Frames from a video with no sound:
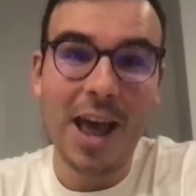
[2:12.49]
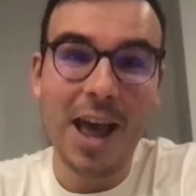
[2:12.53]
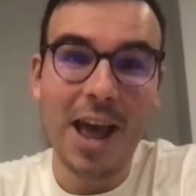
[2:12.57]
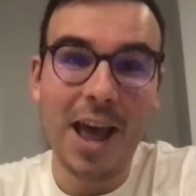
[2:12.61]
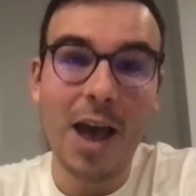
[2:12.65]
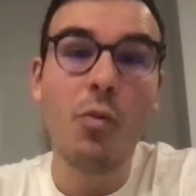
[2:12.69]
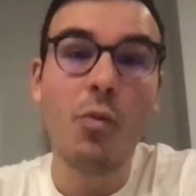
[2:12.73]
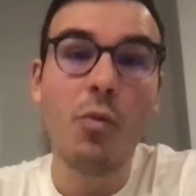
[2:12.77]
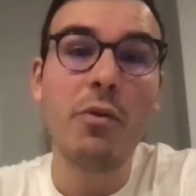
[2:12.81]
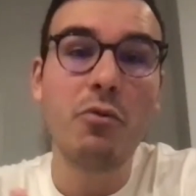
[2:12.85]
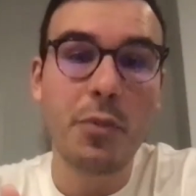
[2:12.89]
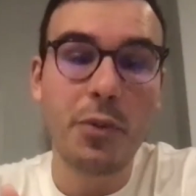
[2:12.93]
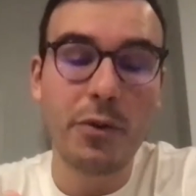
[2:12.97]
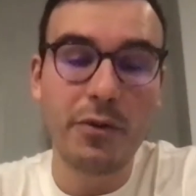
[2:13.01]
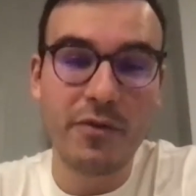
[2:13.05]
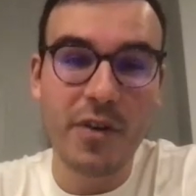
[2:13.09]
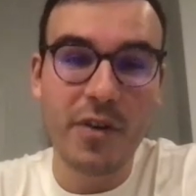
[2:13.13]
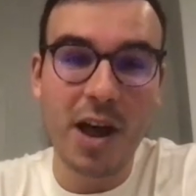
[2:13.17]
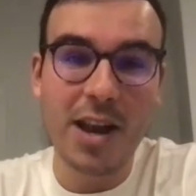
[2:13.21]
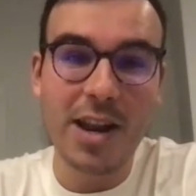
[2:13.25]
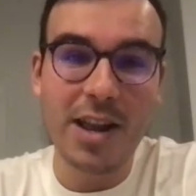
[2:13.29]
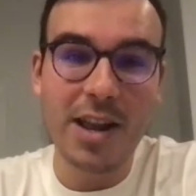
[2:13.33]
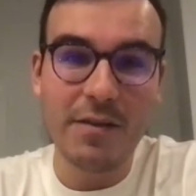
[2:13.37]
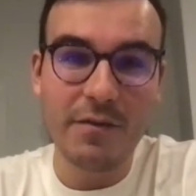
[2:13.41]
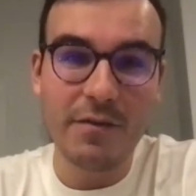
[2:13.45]
And we want to
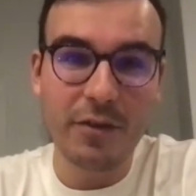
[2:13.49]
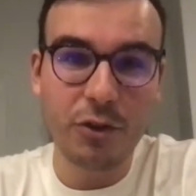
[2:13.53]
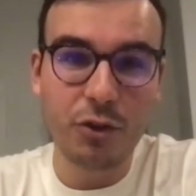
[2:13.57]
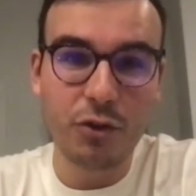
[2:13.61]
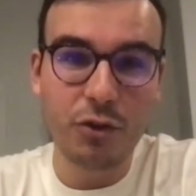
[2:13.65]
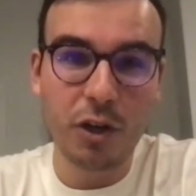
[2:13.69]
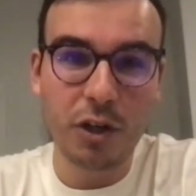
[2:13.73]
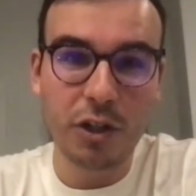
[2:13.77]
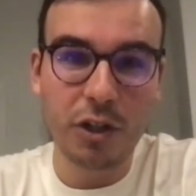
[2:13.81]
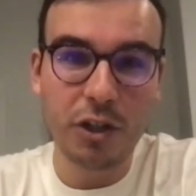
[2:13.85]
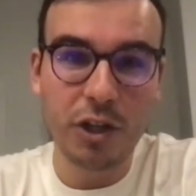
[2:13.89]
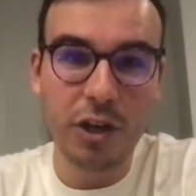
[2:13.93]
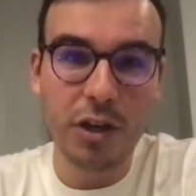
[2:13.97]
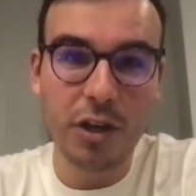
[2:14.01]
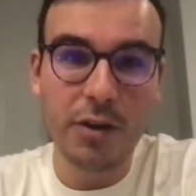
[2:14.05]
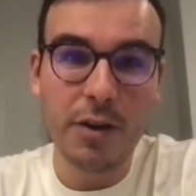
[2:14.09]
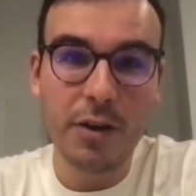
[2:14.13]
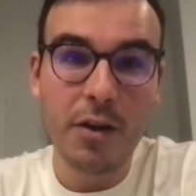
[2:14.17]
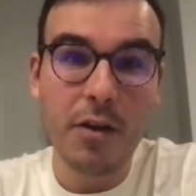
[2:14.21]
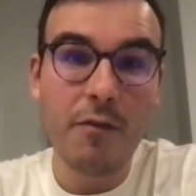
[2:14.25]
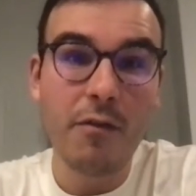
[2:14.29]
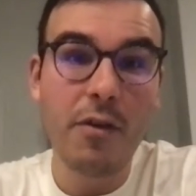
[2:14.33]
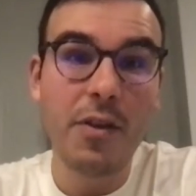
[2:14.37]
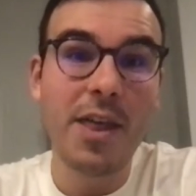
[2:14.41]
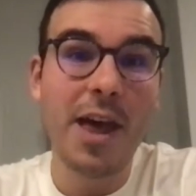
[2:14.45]
provide infrastructure
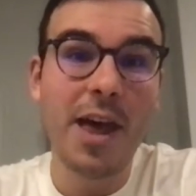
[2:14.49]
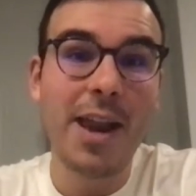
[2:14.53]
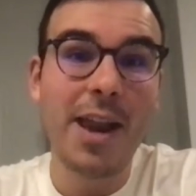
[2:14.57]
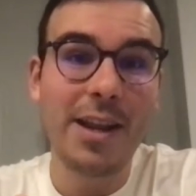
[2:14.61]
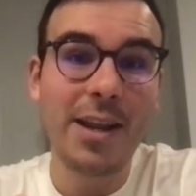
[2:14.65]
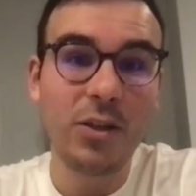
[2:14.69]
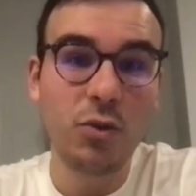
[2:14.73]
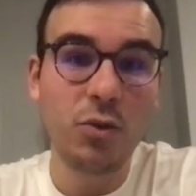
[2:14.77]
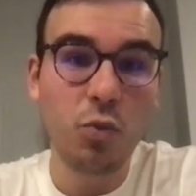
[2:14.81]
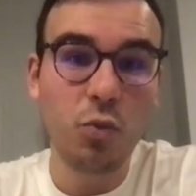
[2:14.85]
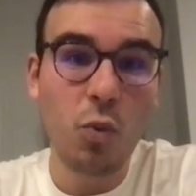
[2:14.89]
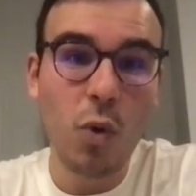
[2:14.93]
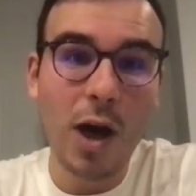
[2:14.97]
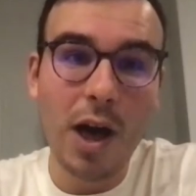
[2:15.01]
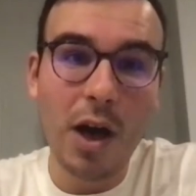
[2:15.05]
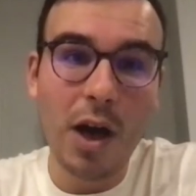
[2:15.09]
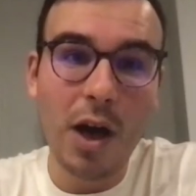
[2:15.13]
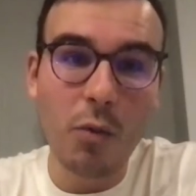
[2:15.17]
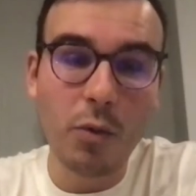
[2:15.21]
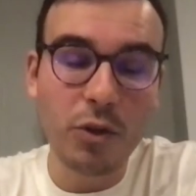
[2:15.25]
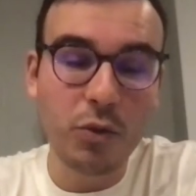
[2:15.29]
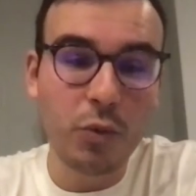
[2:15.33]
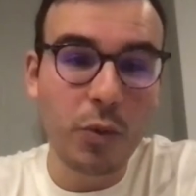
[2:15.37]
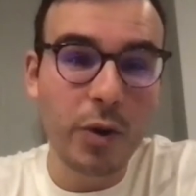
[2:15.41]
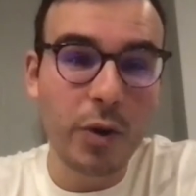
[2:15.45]
for that as well,
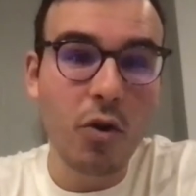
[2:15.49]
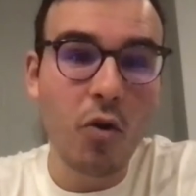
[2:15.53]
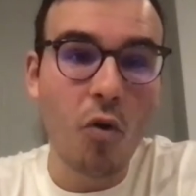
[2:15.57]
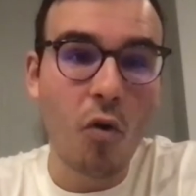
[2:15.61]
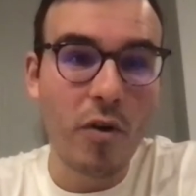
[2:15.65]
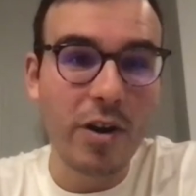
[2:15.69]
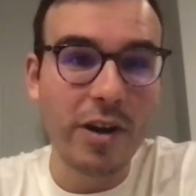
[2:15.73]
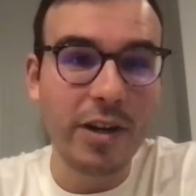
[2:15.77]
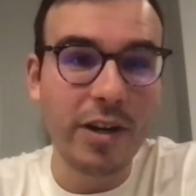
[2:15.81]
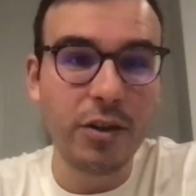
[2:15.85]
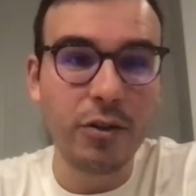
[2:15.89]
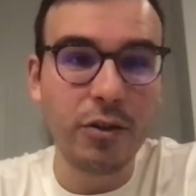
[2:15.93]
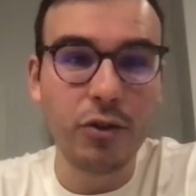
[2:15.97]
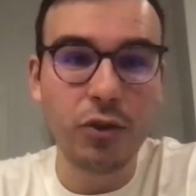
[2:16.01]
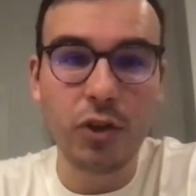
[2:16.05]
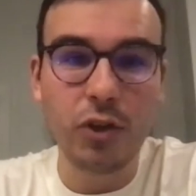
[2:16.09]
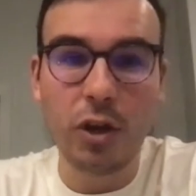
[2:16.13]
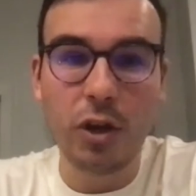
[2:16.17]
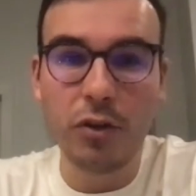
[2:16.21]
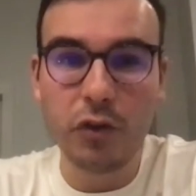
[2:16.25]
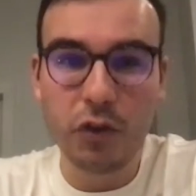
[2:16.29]
which we already do so.